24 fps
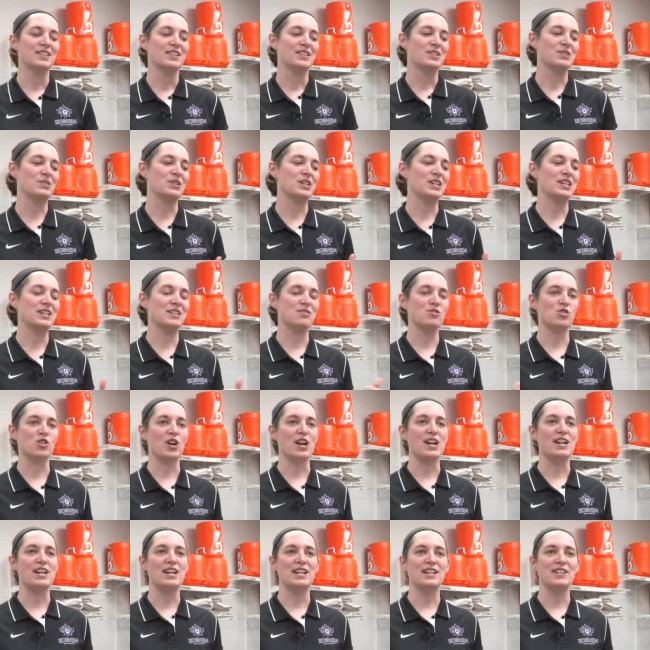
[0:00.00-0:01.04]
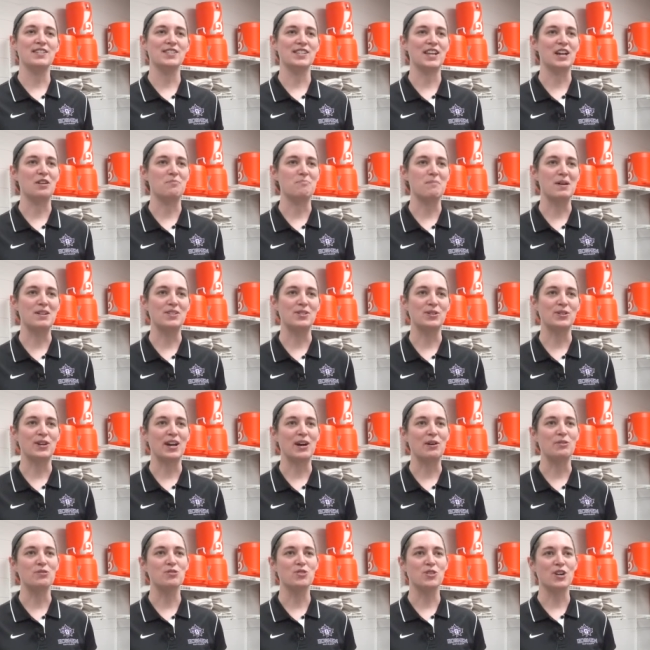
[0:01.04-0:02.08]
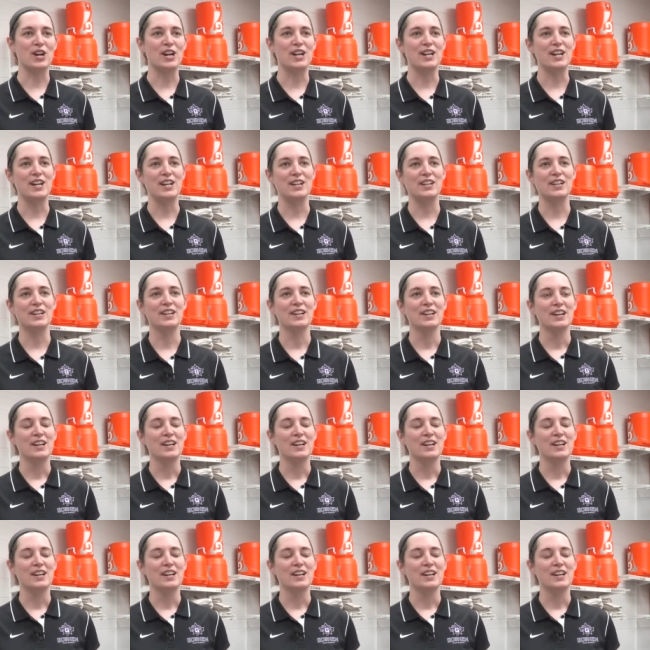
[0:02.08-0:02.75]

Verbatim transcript: doing trainings like mental health training,